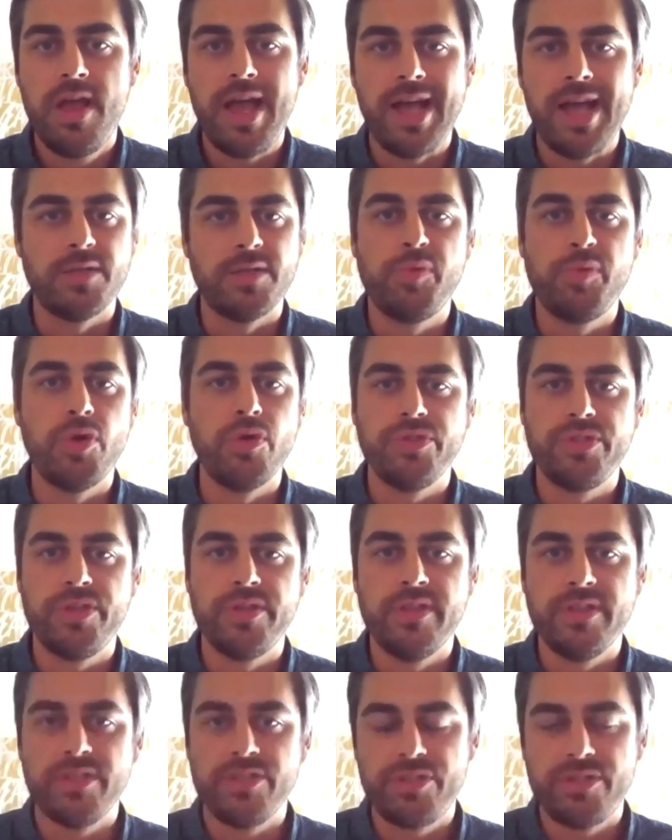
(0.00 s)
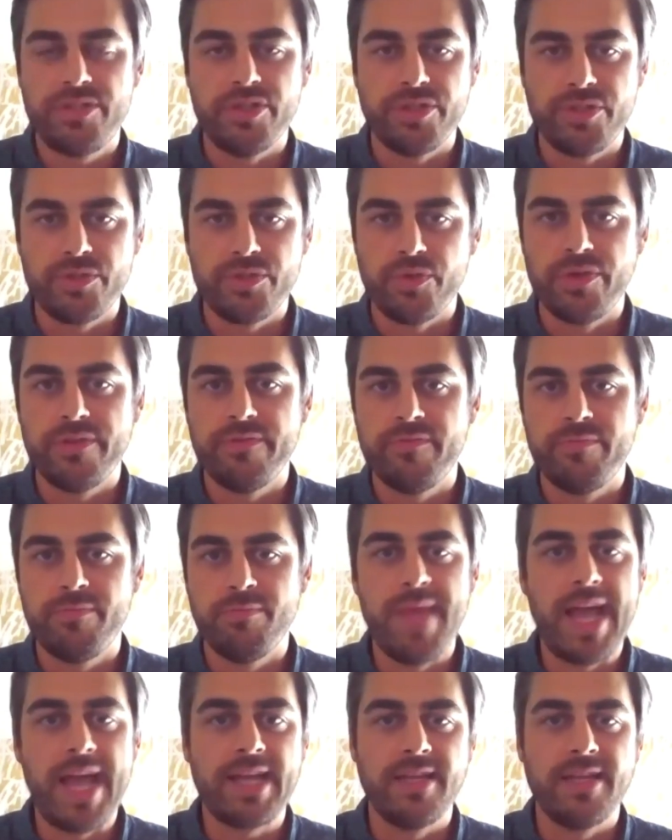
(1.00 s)
as opposed to this just sort of
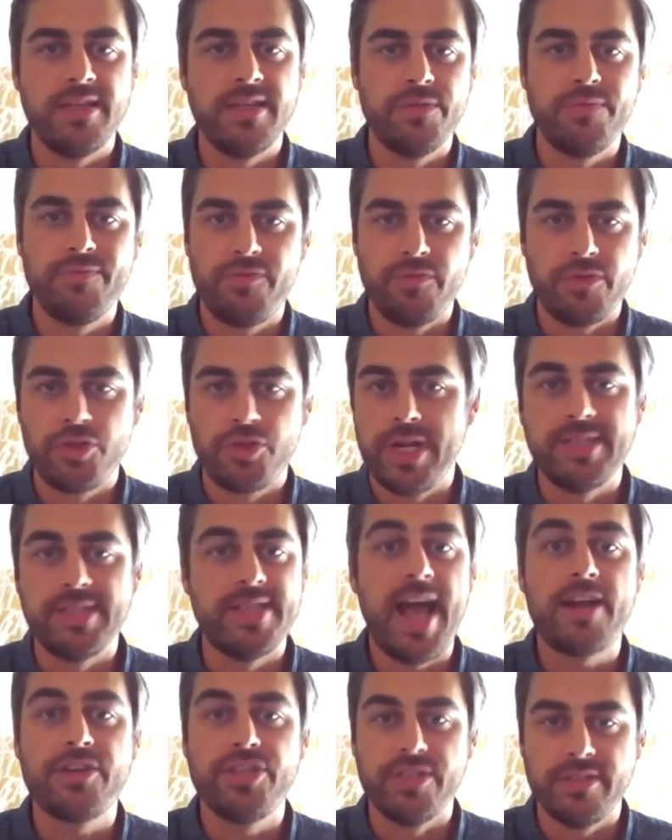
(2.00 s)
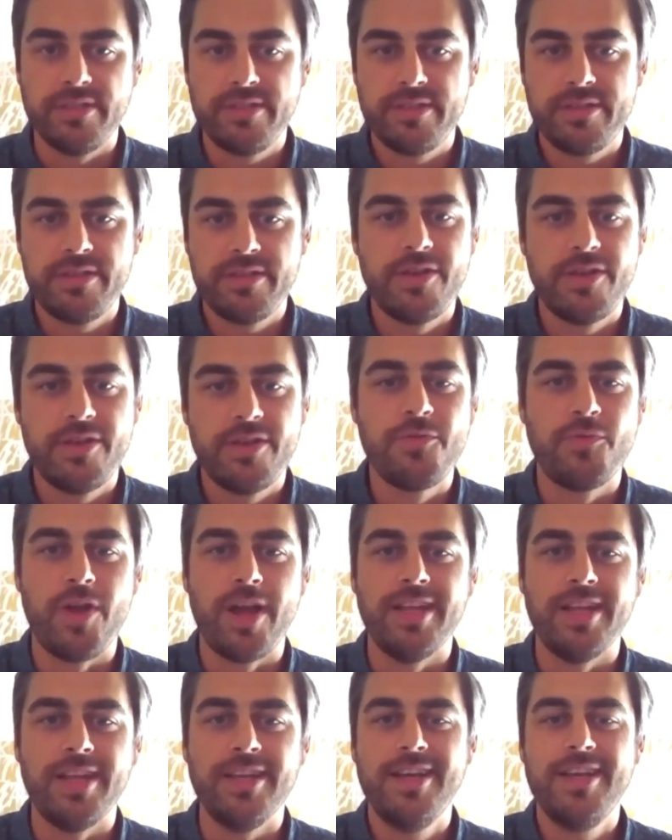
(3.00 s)
mechanism for transactions,
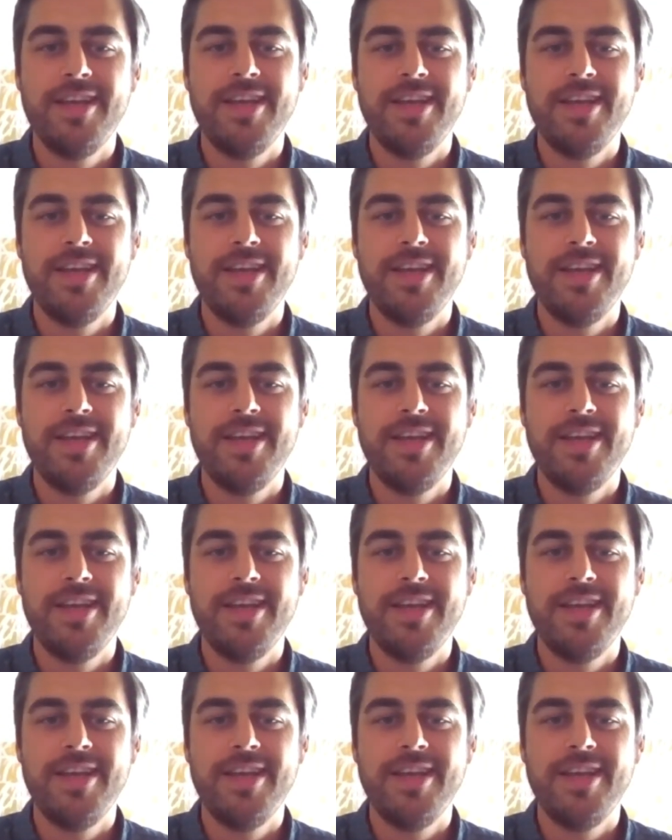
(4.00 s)
right?